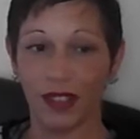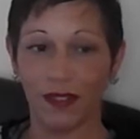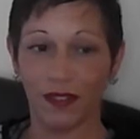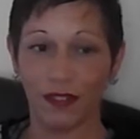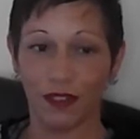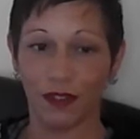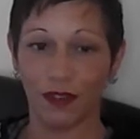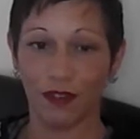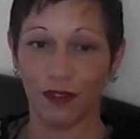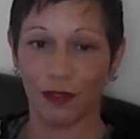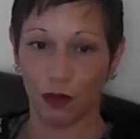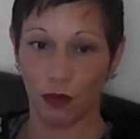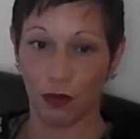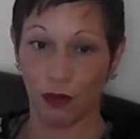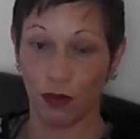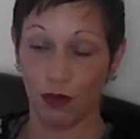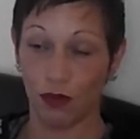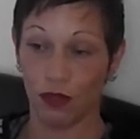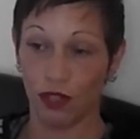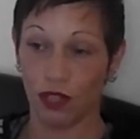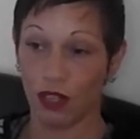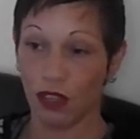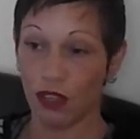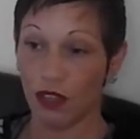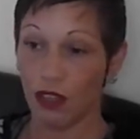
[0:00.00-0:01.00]
for fraud
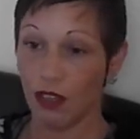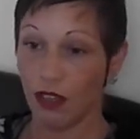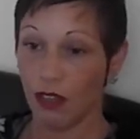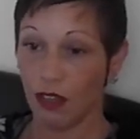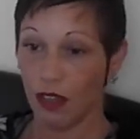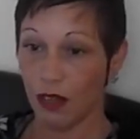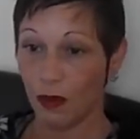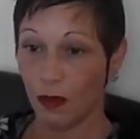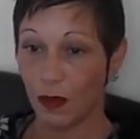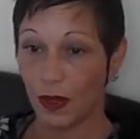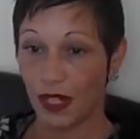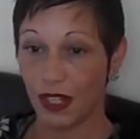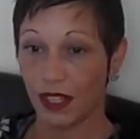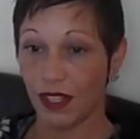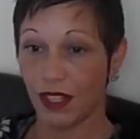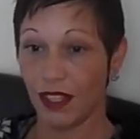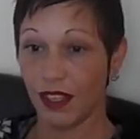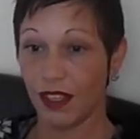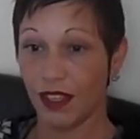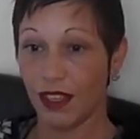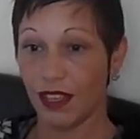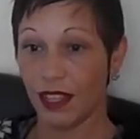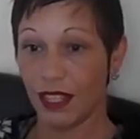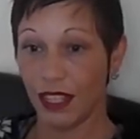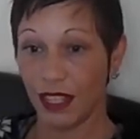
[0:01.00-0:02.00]
when
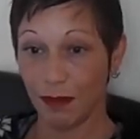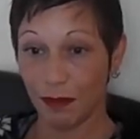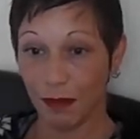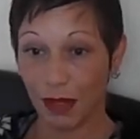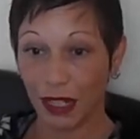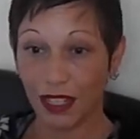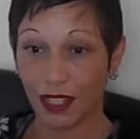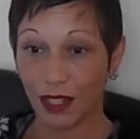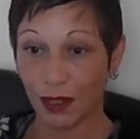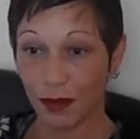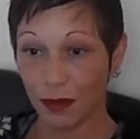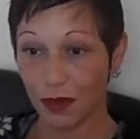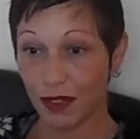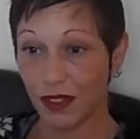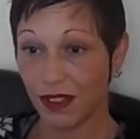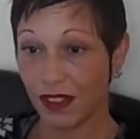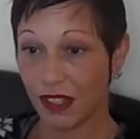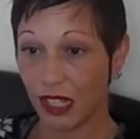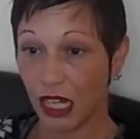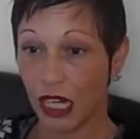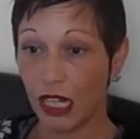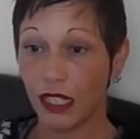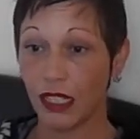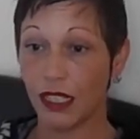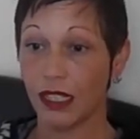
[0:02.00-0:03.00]
the money was
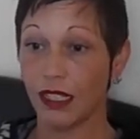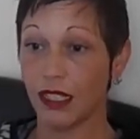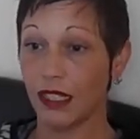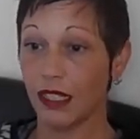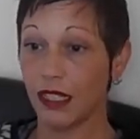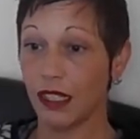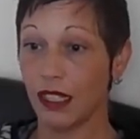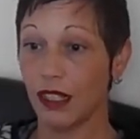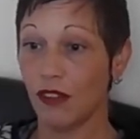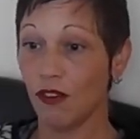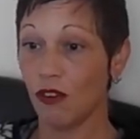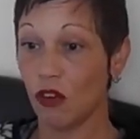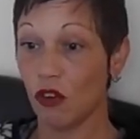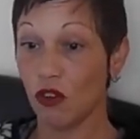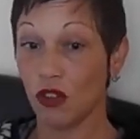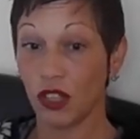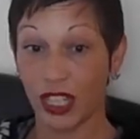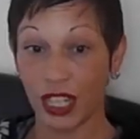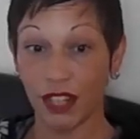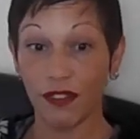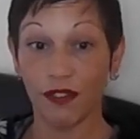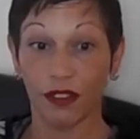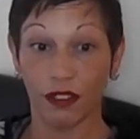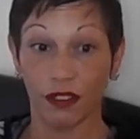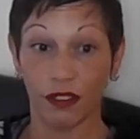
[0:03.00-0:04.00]
taken or
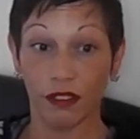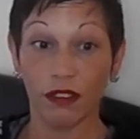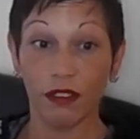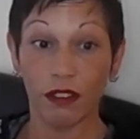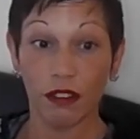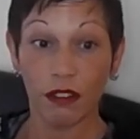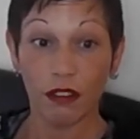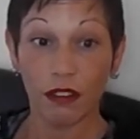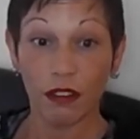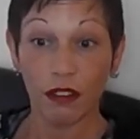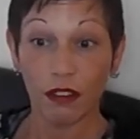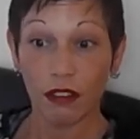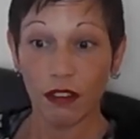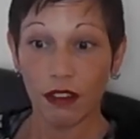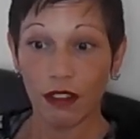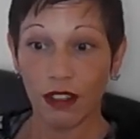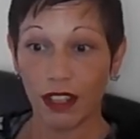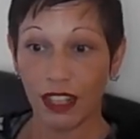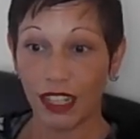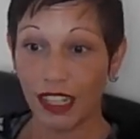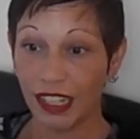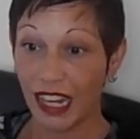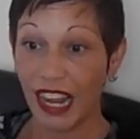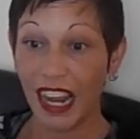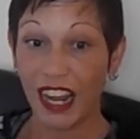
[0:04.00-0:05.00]
given
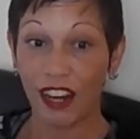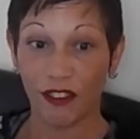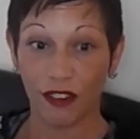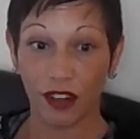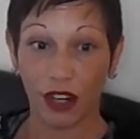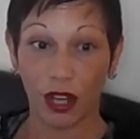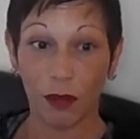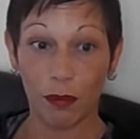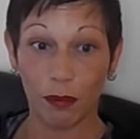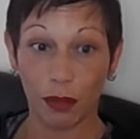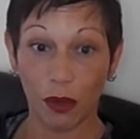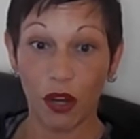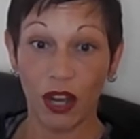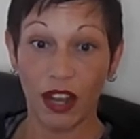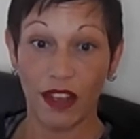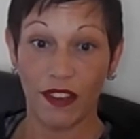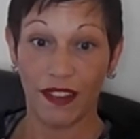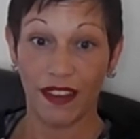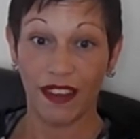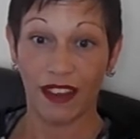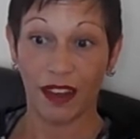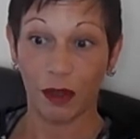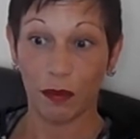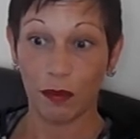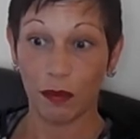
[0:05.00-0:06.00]
in error by
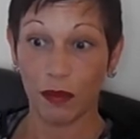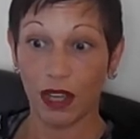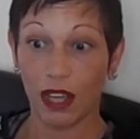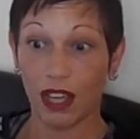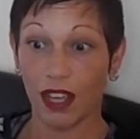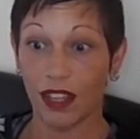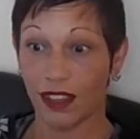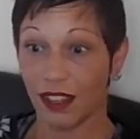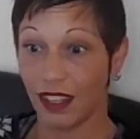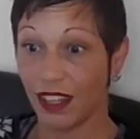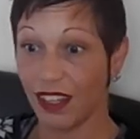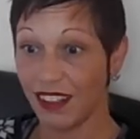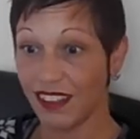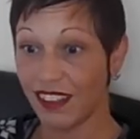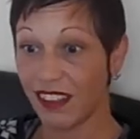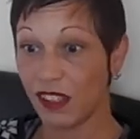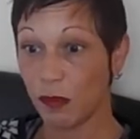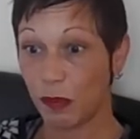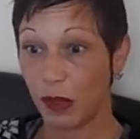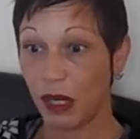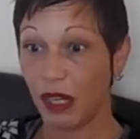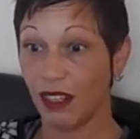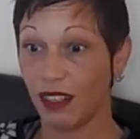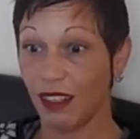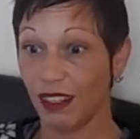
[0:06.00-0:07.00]
them and then
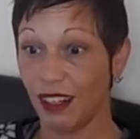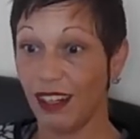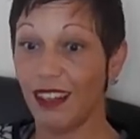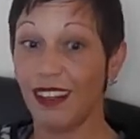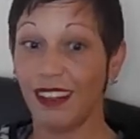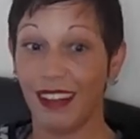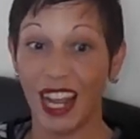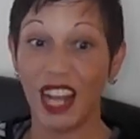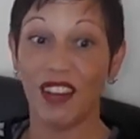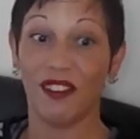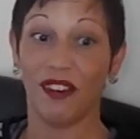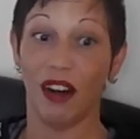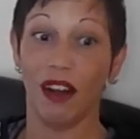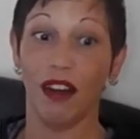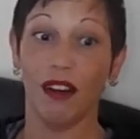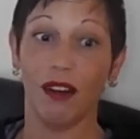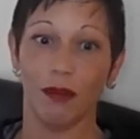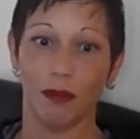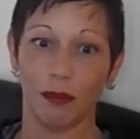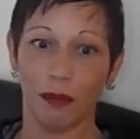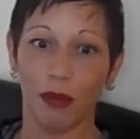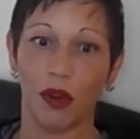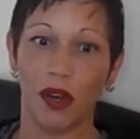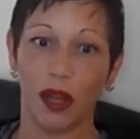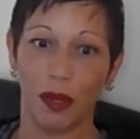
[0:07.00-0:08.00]
spent in error
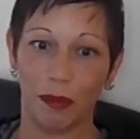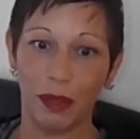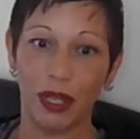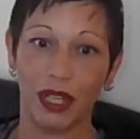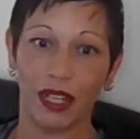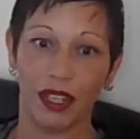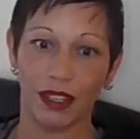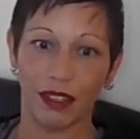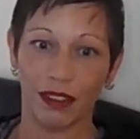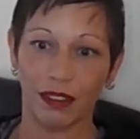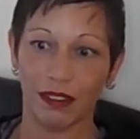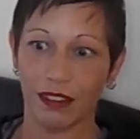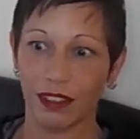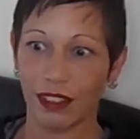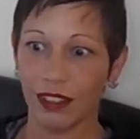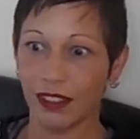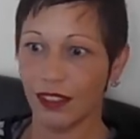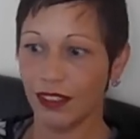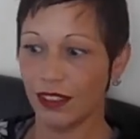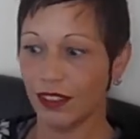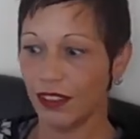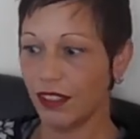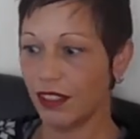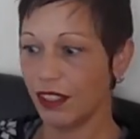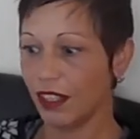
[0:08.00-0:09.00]
by me.
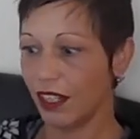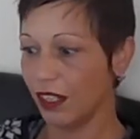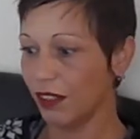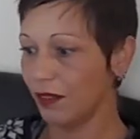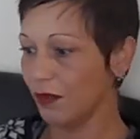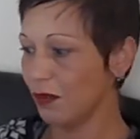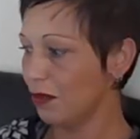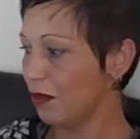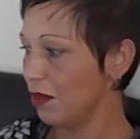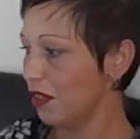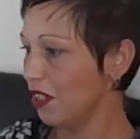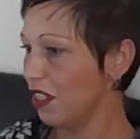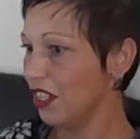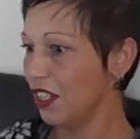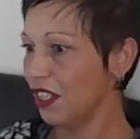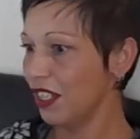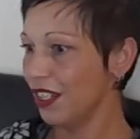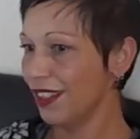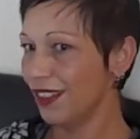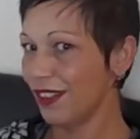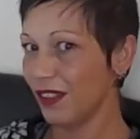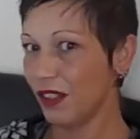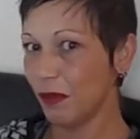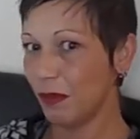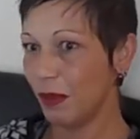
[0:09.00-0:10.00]
You know, what are you going
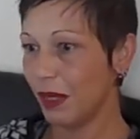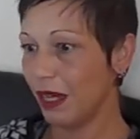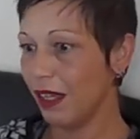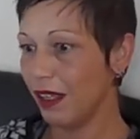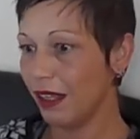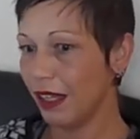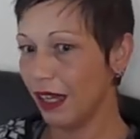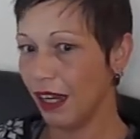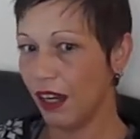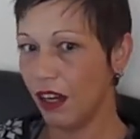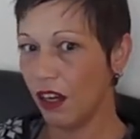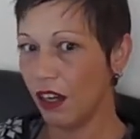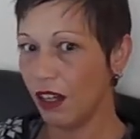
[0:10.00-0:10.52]
to do about that?